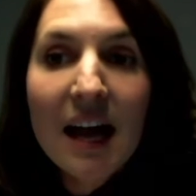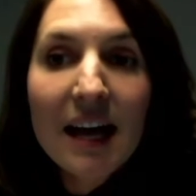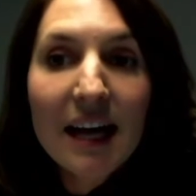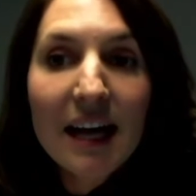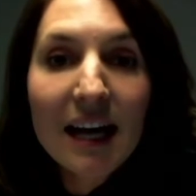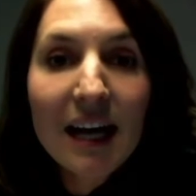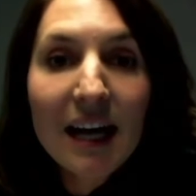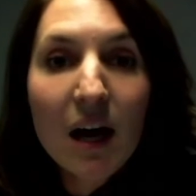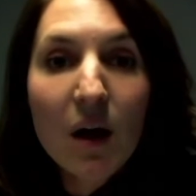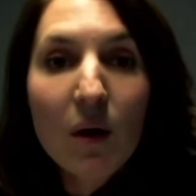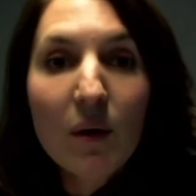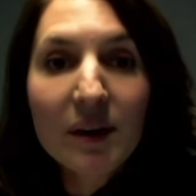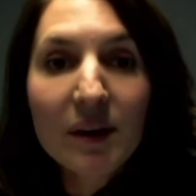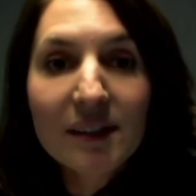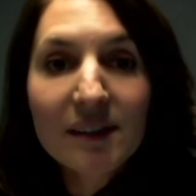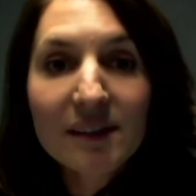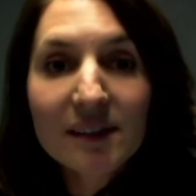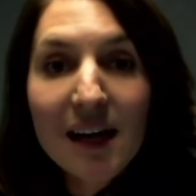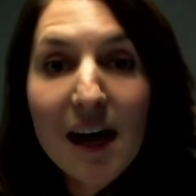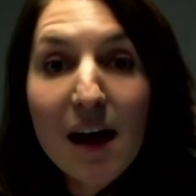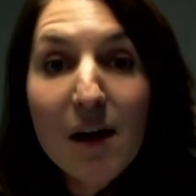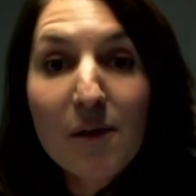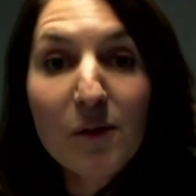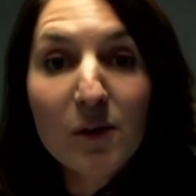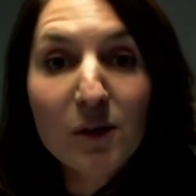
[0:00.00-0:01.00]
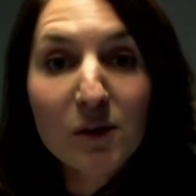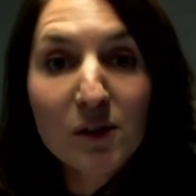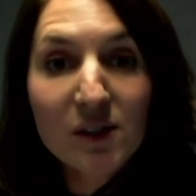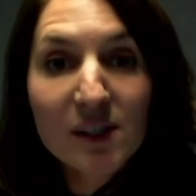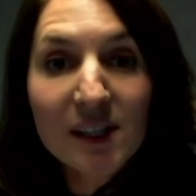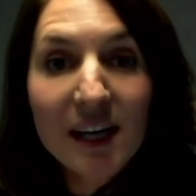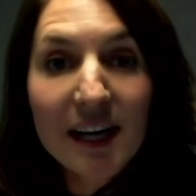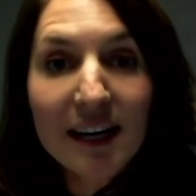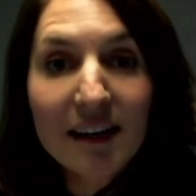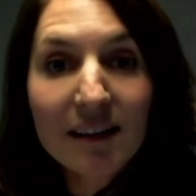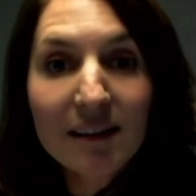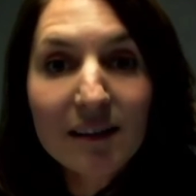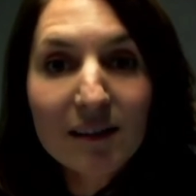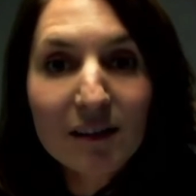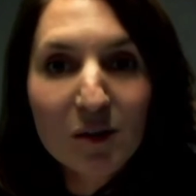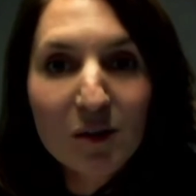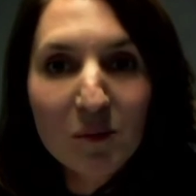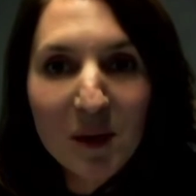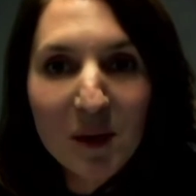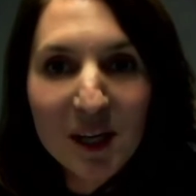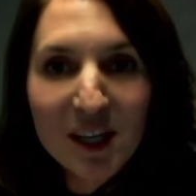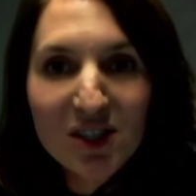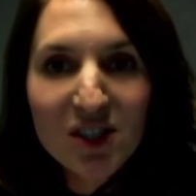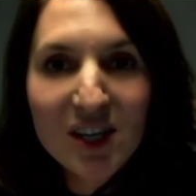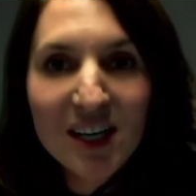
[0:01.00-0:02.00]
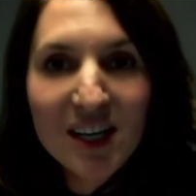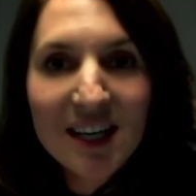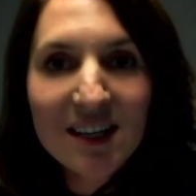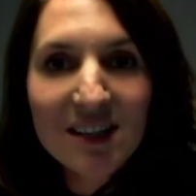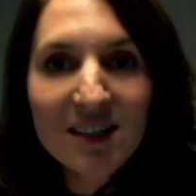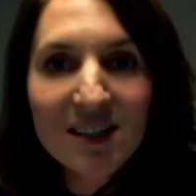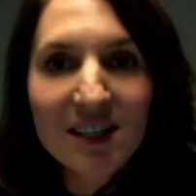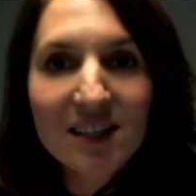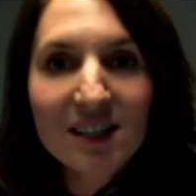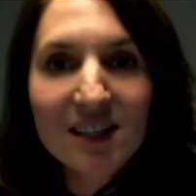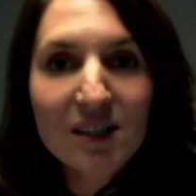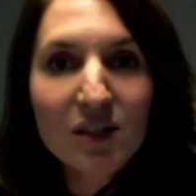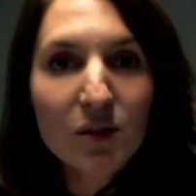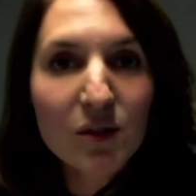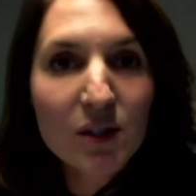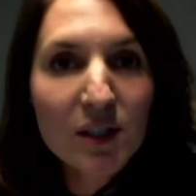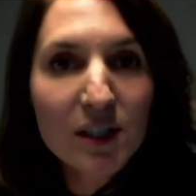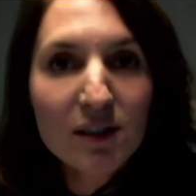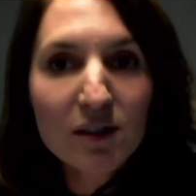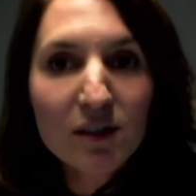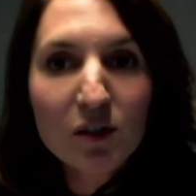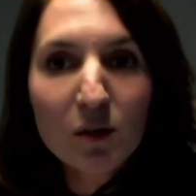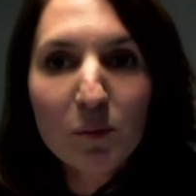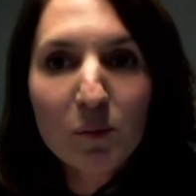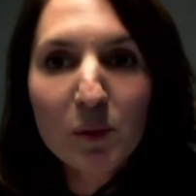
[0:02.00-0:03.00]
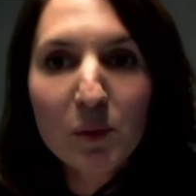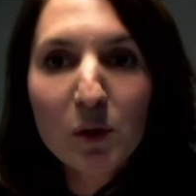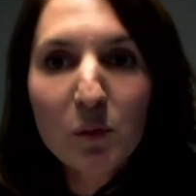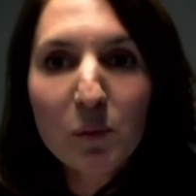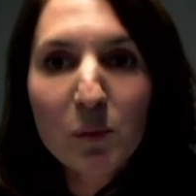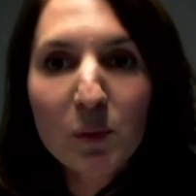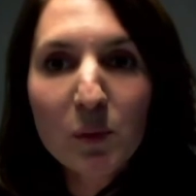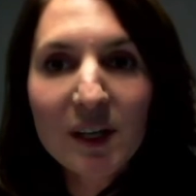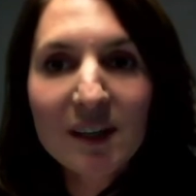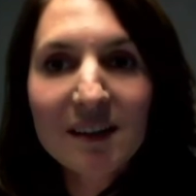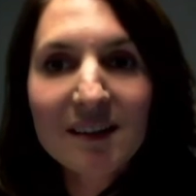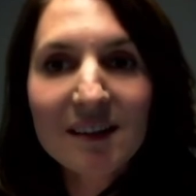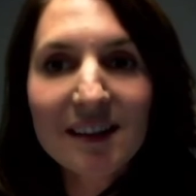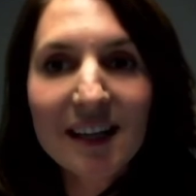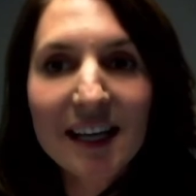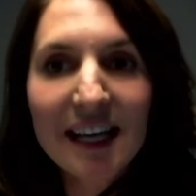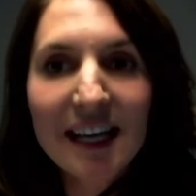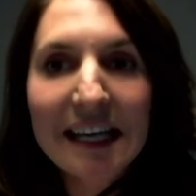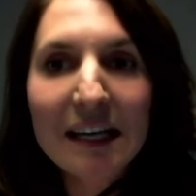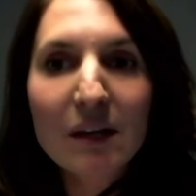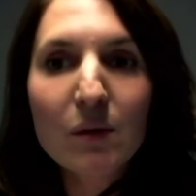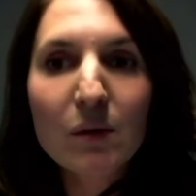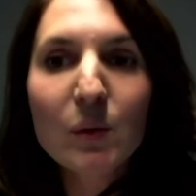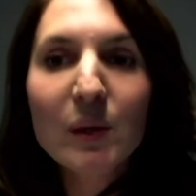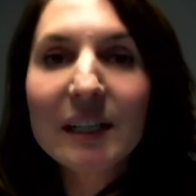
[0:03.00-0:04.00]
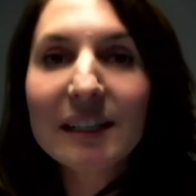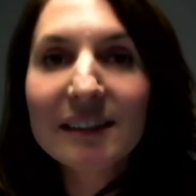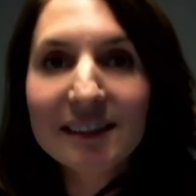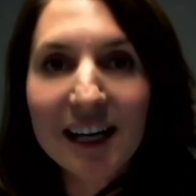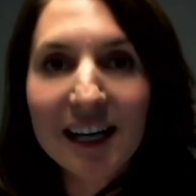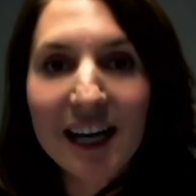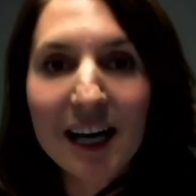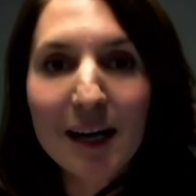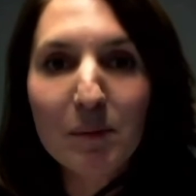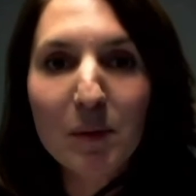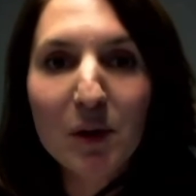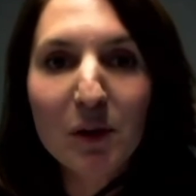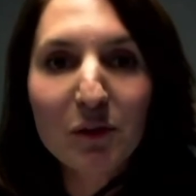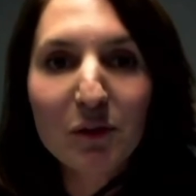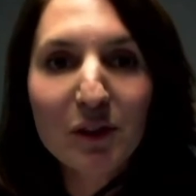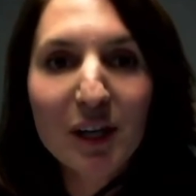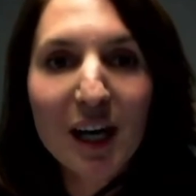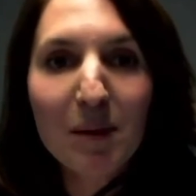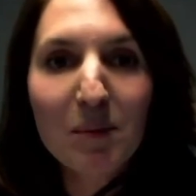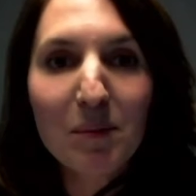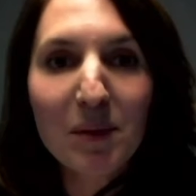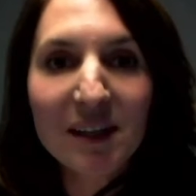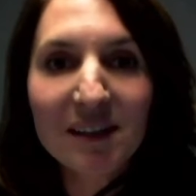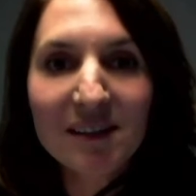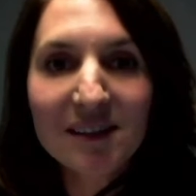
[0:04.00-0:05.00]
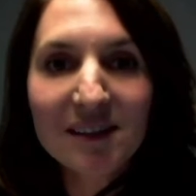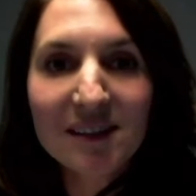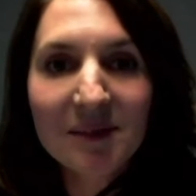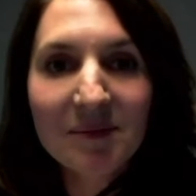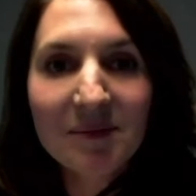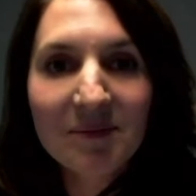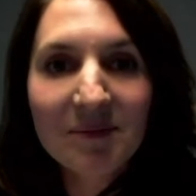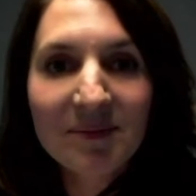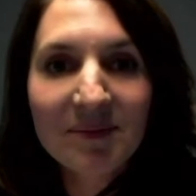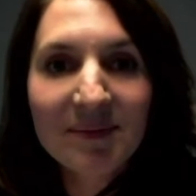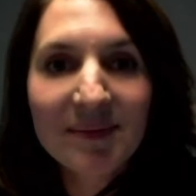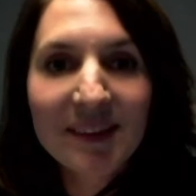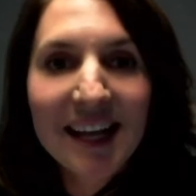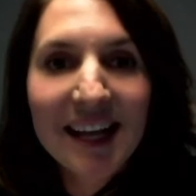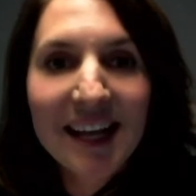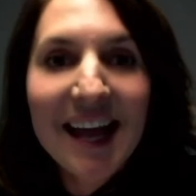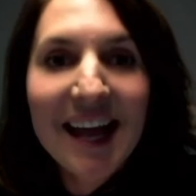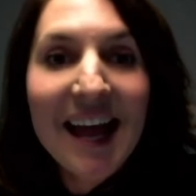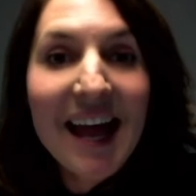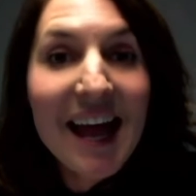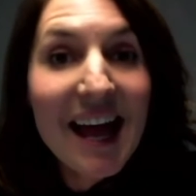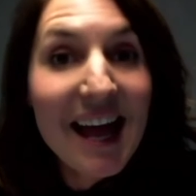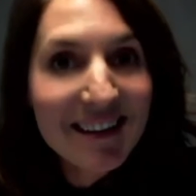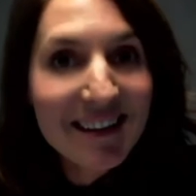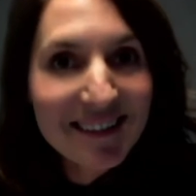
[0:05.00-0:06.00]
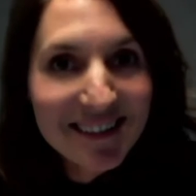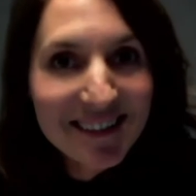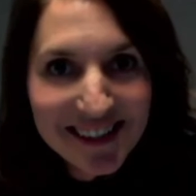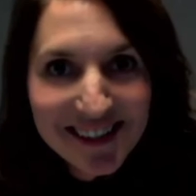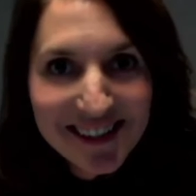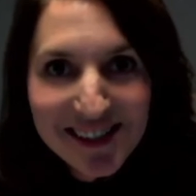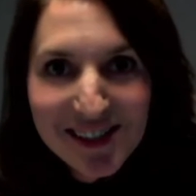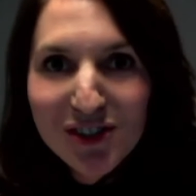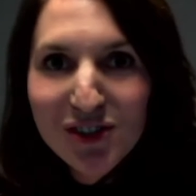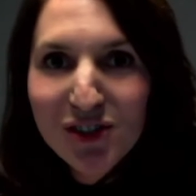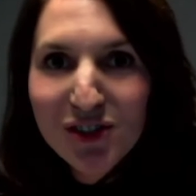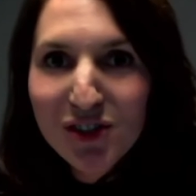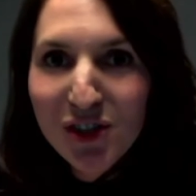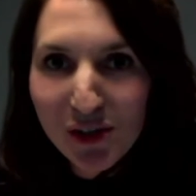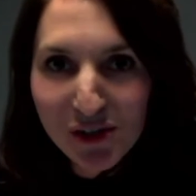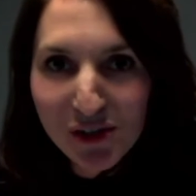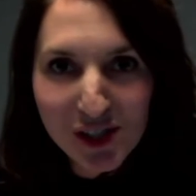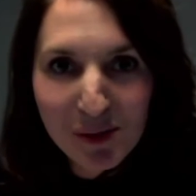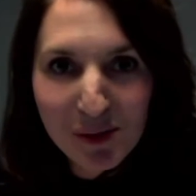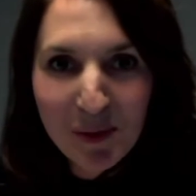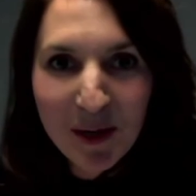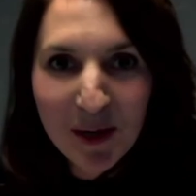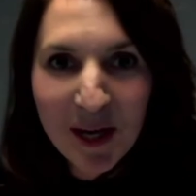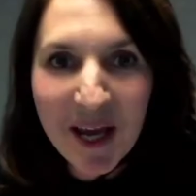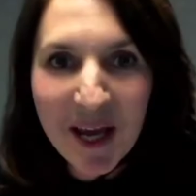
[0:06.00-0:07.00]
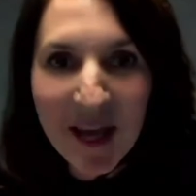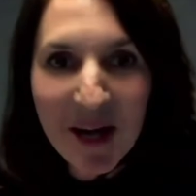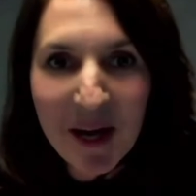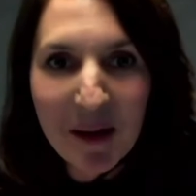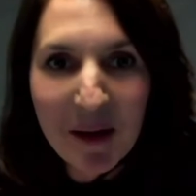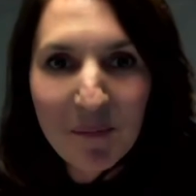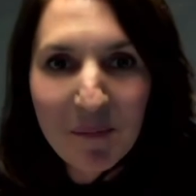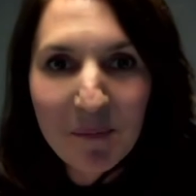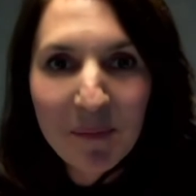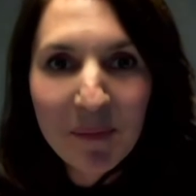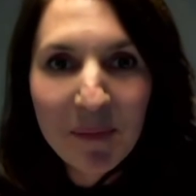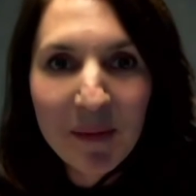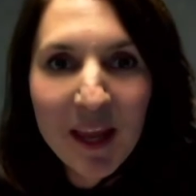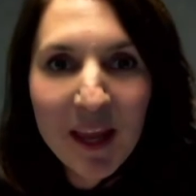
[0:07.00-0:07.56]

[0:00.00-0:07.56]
allowing staff on site to make changes to digital blueprints in real time on tablets. And this is just the beginning.